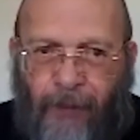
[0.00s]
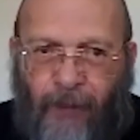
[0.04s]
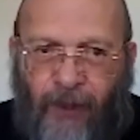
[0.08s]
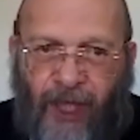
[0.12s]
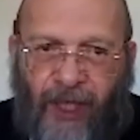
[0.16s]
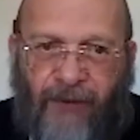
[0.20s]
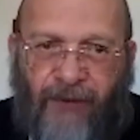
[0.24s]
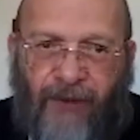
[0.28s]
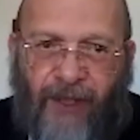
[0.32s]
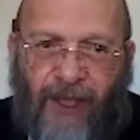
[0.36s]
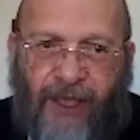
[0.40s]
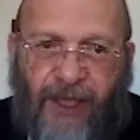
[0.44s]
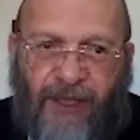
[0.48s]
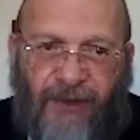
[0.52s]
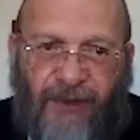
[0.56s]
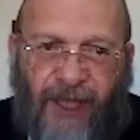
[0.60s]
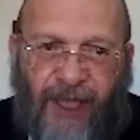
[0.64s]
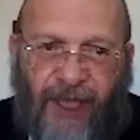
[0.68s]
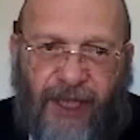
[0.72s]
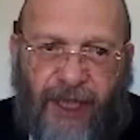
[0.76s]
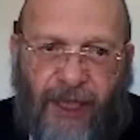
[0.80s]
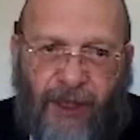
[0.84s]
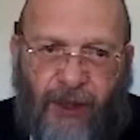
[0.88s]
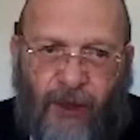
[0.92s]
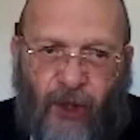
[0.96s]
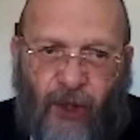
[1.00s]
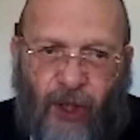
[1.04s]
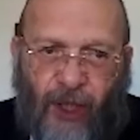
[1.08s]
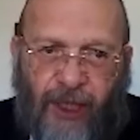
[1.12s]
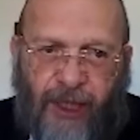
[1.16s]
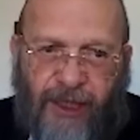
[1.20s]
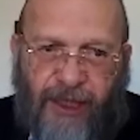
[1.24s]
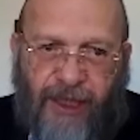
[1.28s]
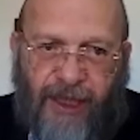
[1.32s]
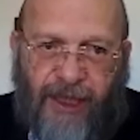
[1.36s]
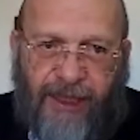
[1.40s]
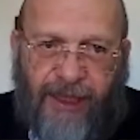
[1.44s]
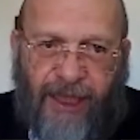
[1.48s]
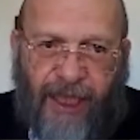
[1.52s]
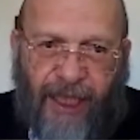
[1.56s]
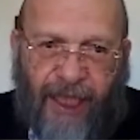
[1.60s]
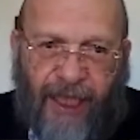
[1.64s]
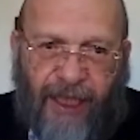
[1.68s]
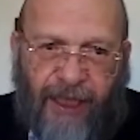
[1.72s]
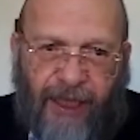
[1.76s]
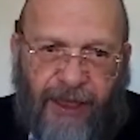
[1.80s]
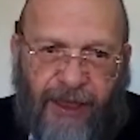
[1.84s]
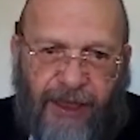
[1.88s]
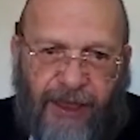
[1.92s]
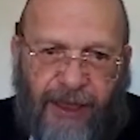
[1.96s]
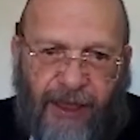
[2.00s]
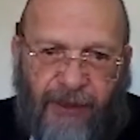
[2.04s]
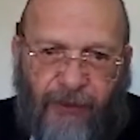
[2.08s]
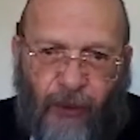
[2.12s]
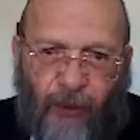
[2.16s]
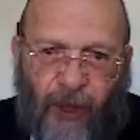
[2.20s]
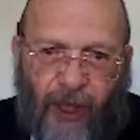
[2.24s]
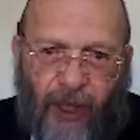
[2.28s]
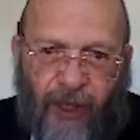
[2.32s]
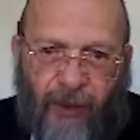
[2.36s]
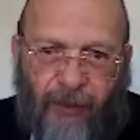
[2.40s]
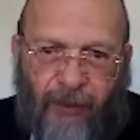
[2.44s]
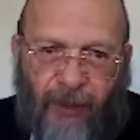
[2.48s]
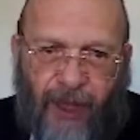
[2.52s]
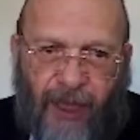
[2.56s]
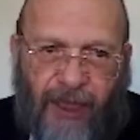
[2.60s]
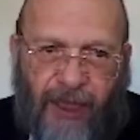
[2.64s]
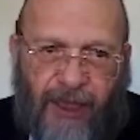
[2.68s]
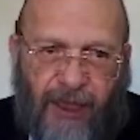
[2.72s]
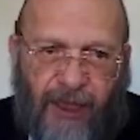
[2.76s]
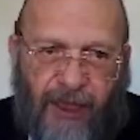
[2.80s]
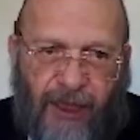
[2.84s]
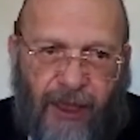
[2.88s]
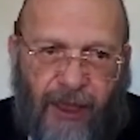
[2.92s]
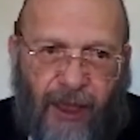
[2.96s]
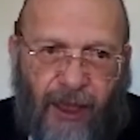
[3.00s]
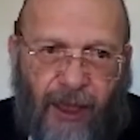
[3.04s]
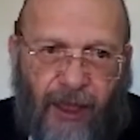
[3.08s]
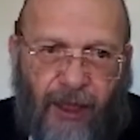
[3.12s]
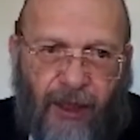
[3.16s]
Even in spherical coordinates, the angles were measured